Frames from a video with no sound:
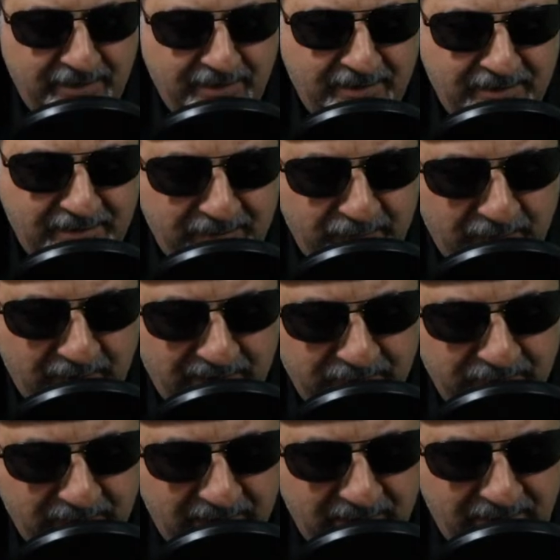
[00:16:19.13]
uh, my
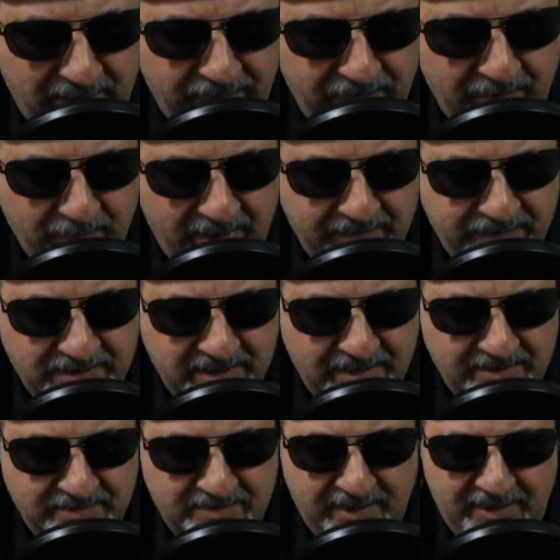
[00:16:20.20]
my lovely wife
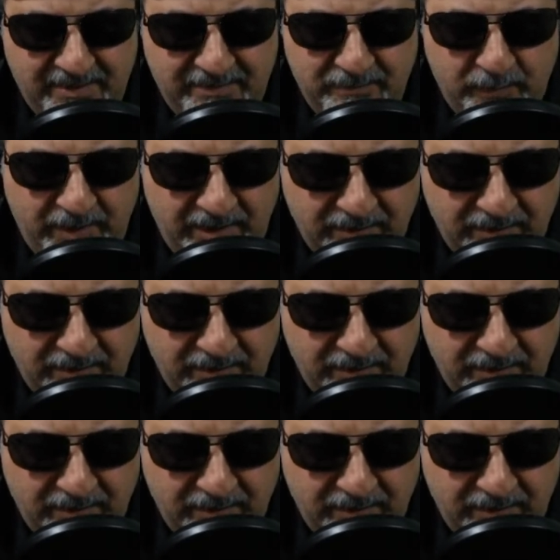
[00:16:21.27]
says that we